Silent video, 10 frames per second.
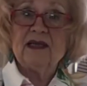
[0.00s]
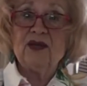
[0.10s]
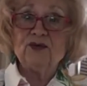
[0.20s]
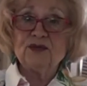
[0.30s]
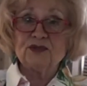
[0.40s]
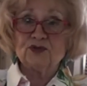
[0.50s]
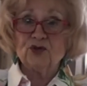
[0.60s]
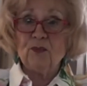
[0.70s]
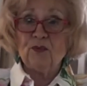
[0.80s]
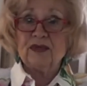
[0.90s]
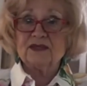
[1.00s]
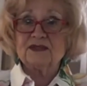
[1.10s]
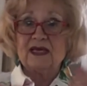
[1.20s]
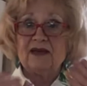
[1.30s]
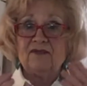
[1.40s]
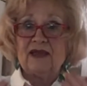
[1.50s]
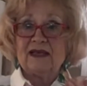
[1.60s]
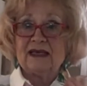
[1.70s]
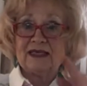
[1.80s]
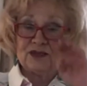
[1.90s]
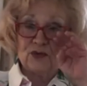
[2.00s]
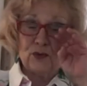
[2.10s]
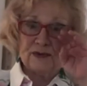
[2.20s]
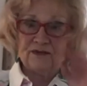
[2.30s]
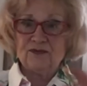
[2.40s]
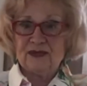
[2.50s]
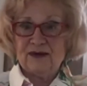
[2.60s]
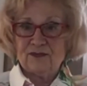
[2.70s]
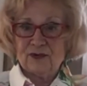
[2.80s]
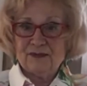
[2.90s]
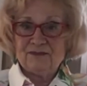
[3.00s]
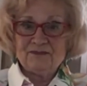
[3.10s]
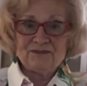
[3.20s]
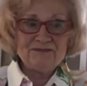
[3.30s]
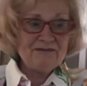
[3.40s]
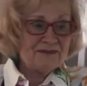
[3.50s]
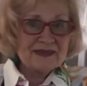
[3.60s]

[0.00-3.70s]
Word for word: they use the turmeric to get that nice golden flavor. Hmm?